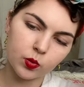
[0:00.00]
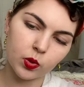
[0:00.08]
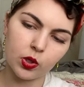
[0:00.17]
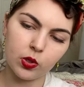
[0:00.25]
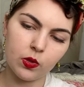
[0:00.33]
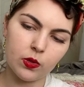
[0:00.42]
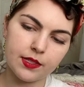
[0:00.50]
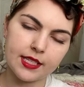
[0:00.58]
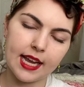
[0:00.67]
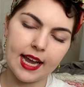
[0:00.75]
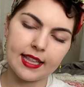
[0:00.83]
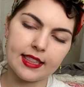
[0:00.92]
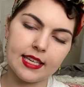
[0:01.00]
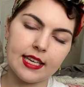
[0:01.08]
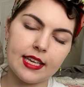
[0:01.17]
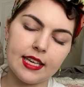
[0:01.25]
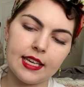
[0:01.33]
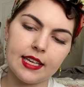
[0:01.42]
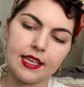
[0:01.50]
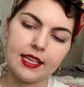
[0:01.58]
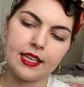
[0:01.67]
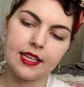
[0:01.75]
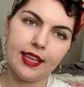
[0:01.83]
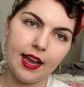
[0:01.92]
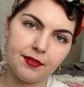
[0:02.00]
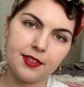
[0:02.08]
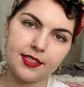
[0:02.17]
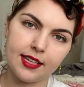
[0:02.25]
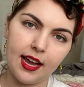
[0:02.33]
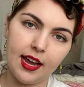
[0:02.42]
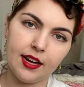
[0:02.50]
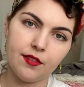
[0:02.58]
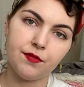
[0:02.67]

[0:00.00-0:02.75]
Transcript: rolls at the left side